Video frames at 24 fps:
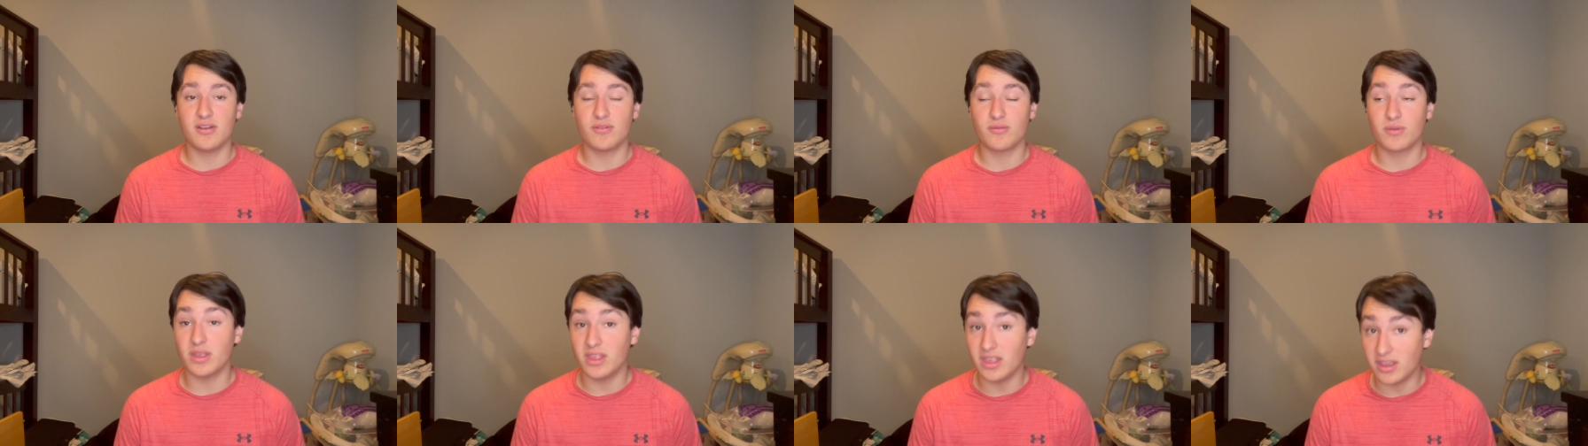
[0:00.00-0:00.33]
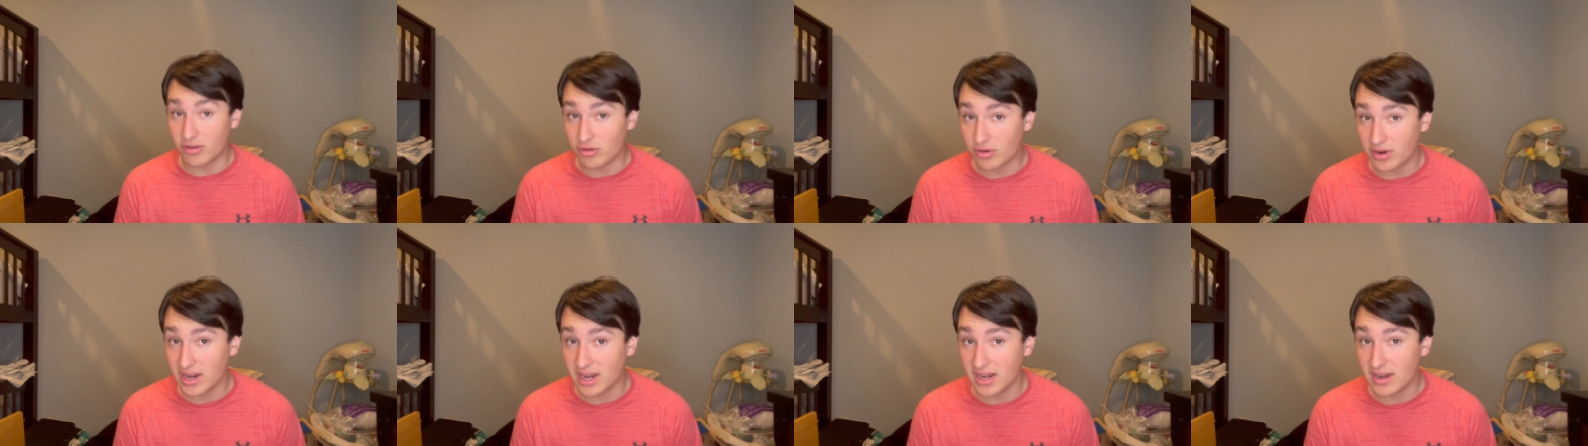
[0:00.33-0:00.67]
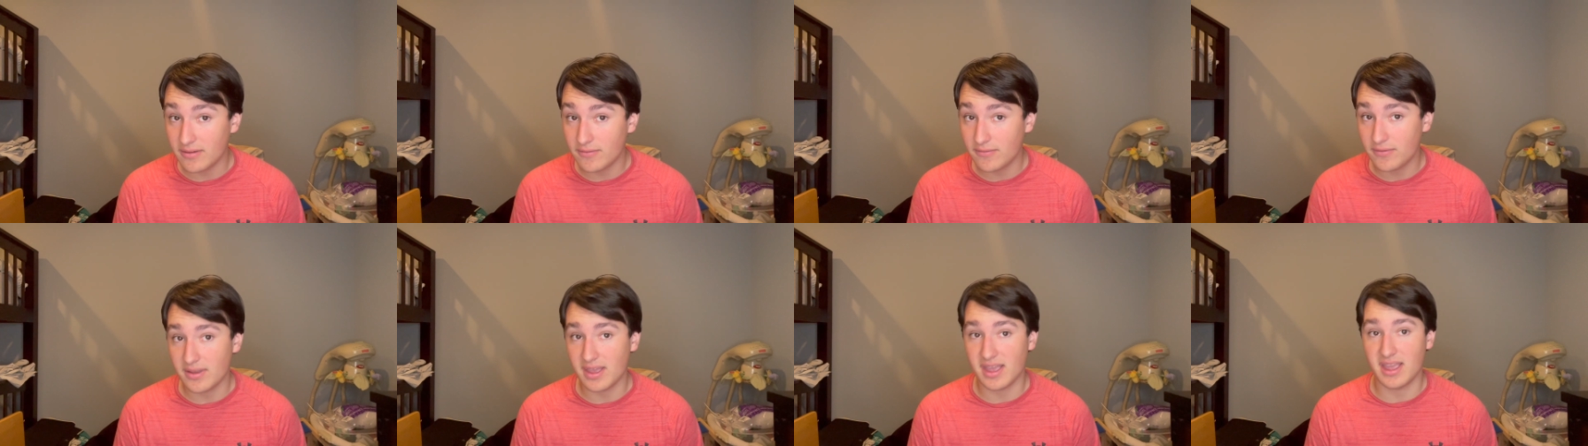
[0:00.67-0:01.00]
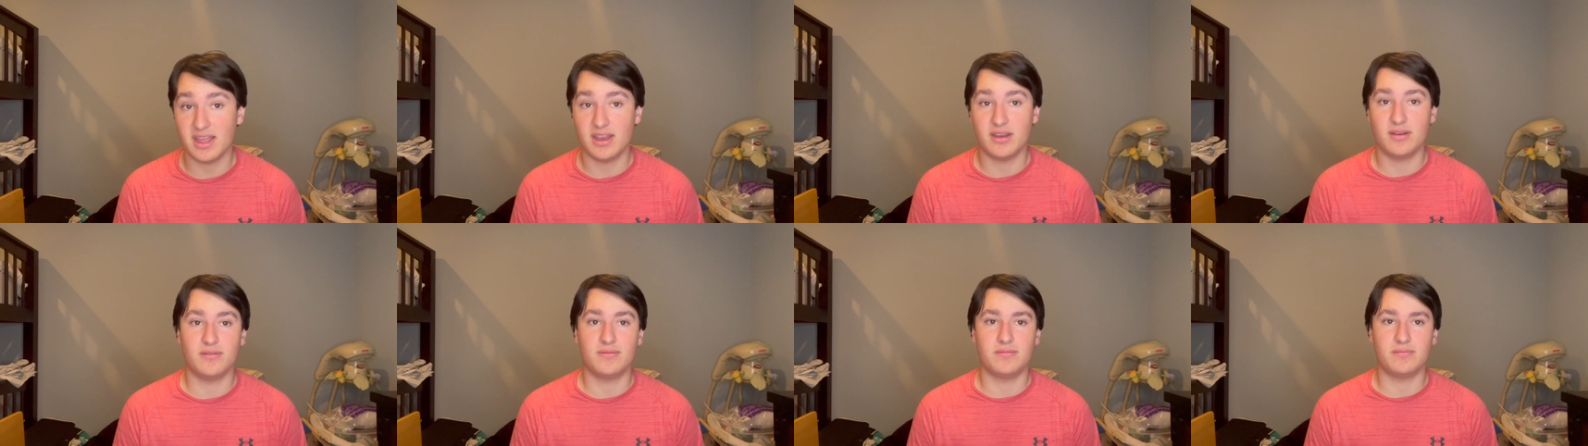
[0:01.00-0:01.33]
really creative
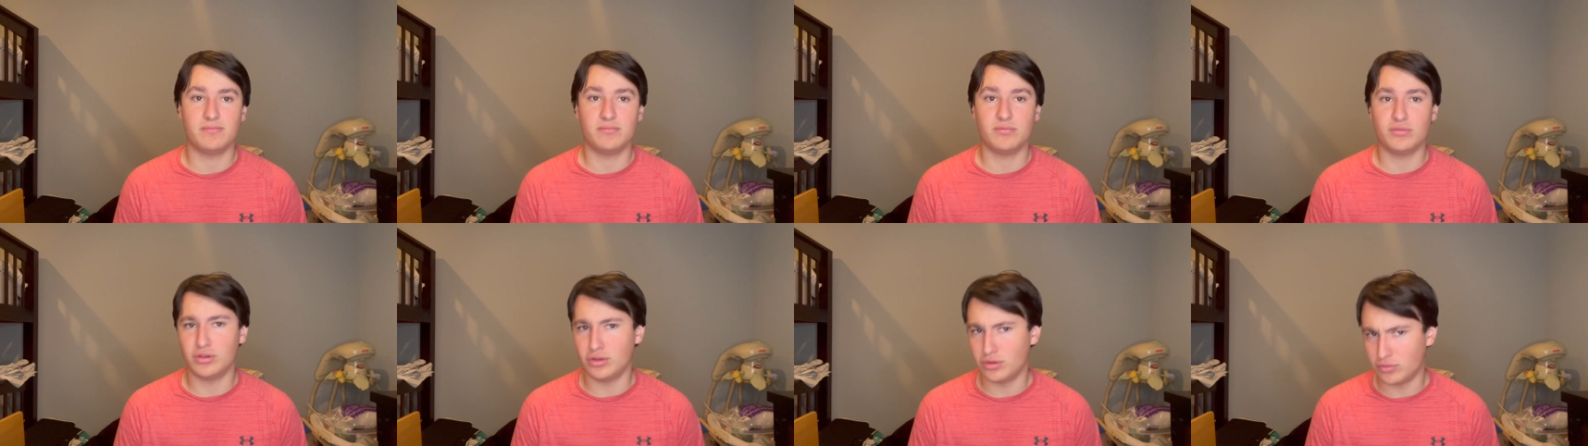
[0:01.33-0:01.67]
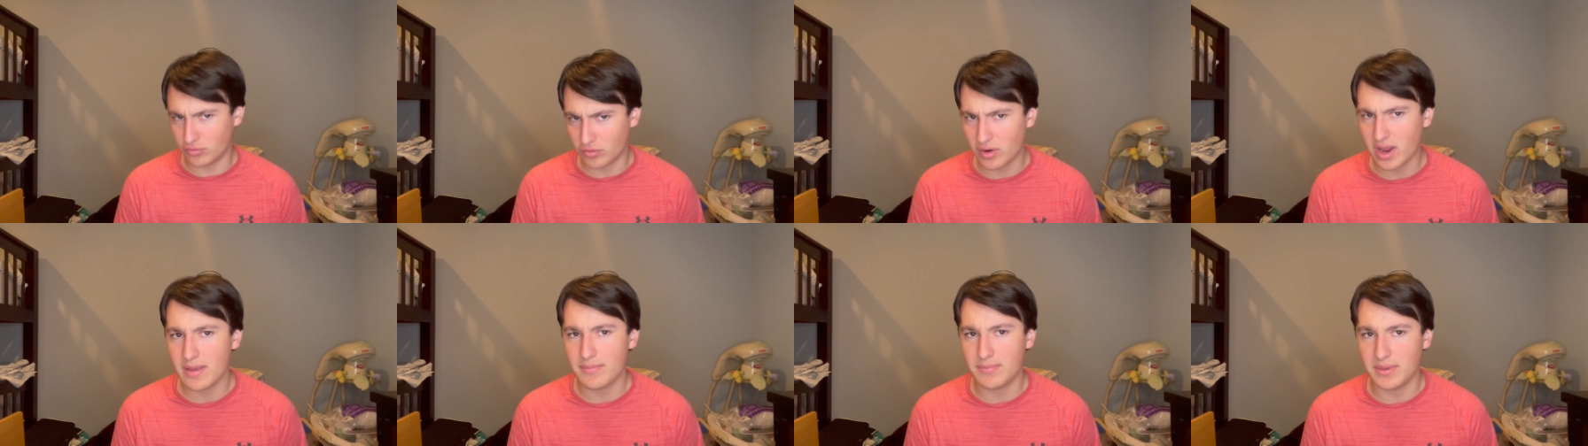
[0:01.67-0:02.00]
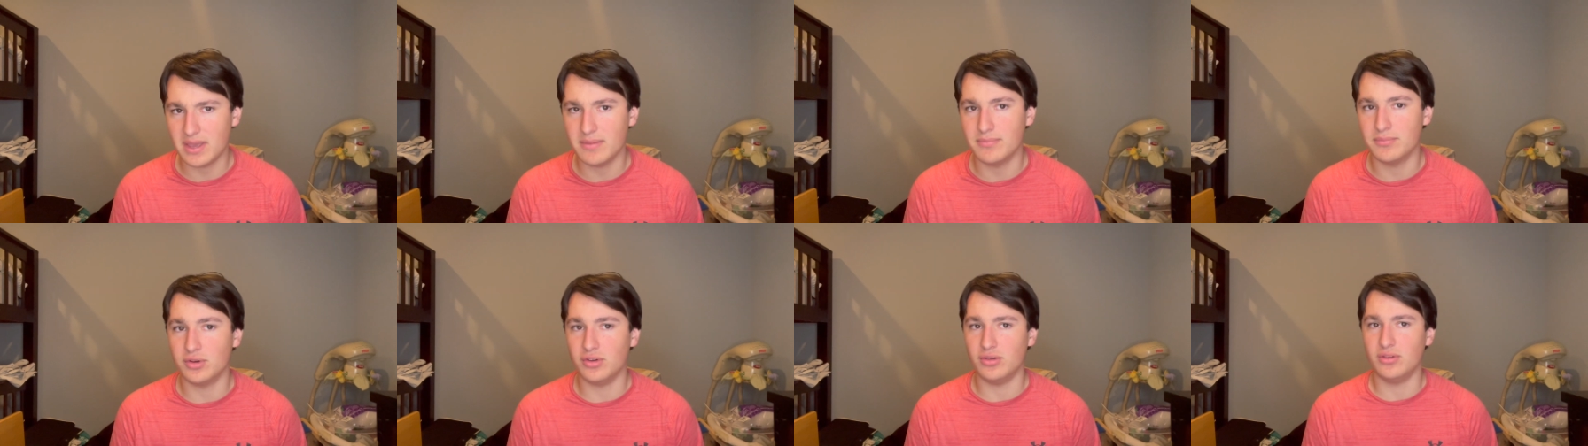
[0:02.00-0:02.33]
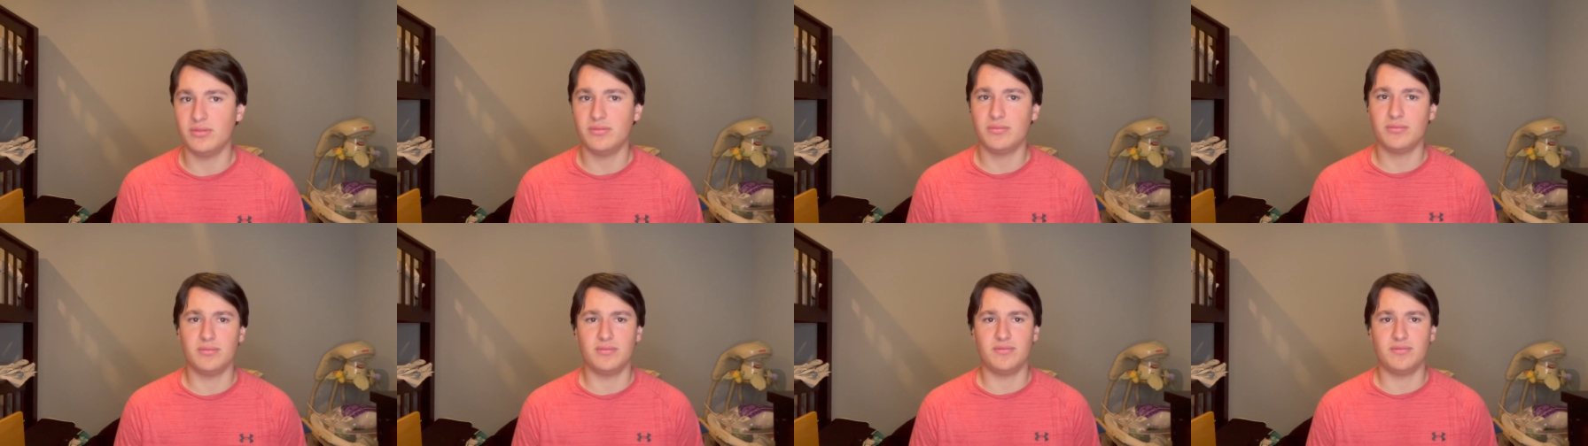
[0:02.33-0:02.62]
and great people